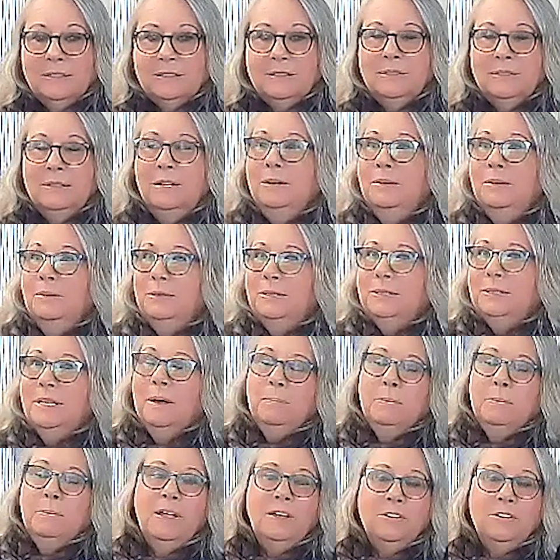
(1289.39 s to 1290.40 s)
oh, a
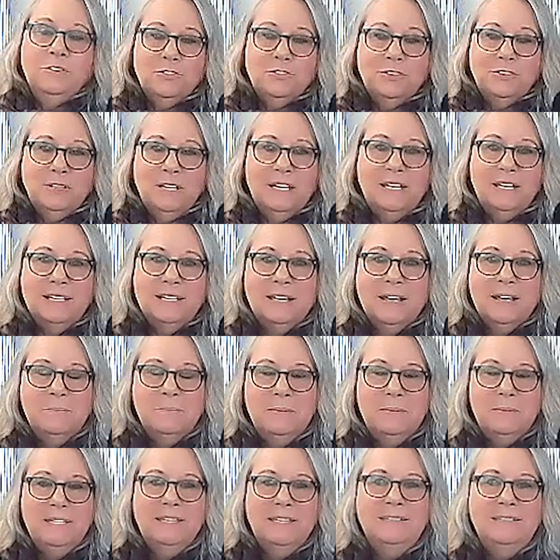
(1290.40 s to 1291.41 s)
couple hundred
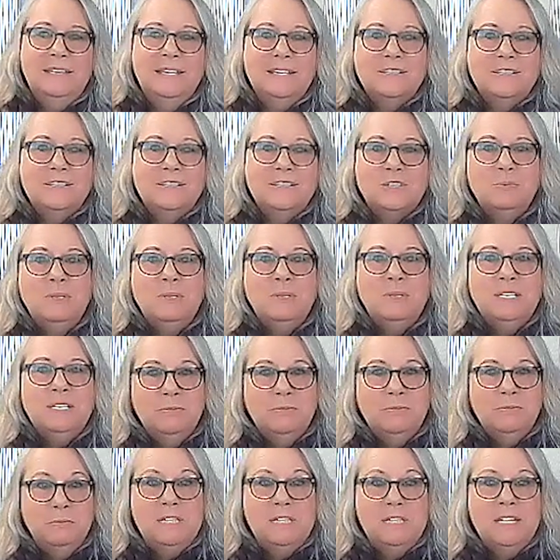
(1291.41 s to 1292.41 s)
coming in next week.
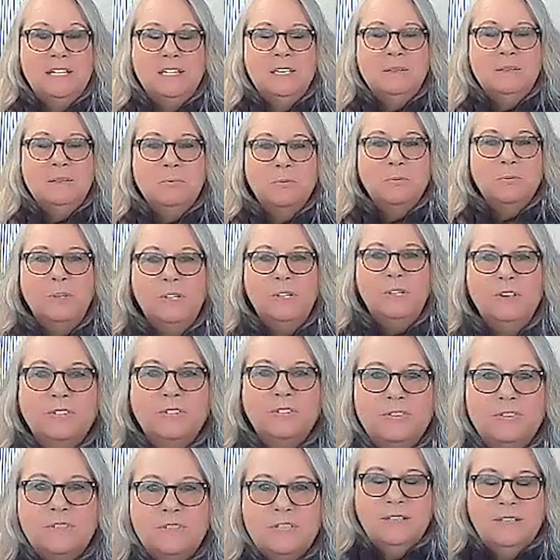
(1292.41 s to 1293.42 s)
We've been taking
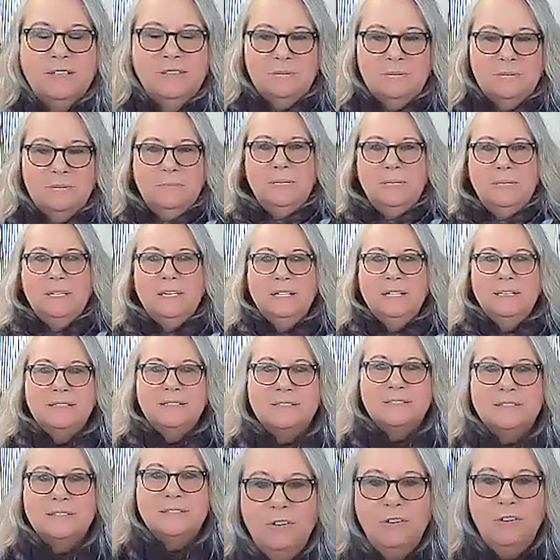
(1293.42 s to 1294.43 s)
pre-orders on them
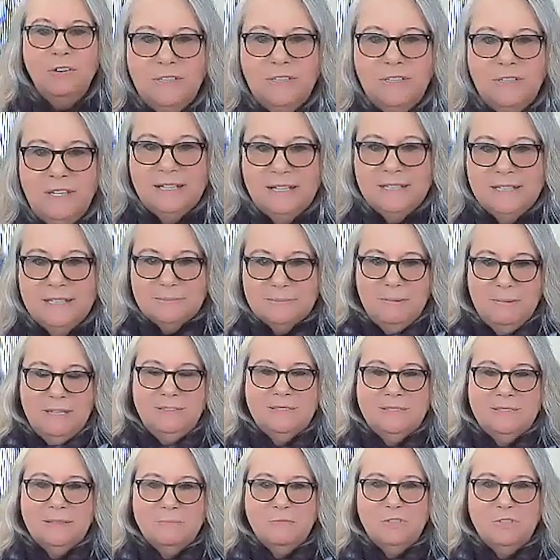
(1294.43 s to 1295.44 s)
because COVID has
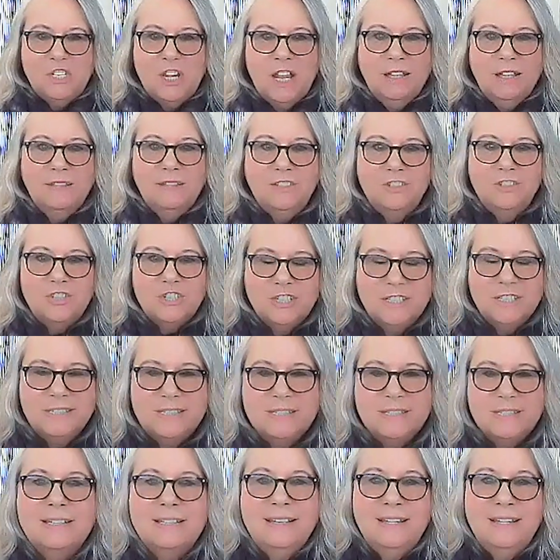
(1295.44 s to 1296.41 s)
made some challenges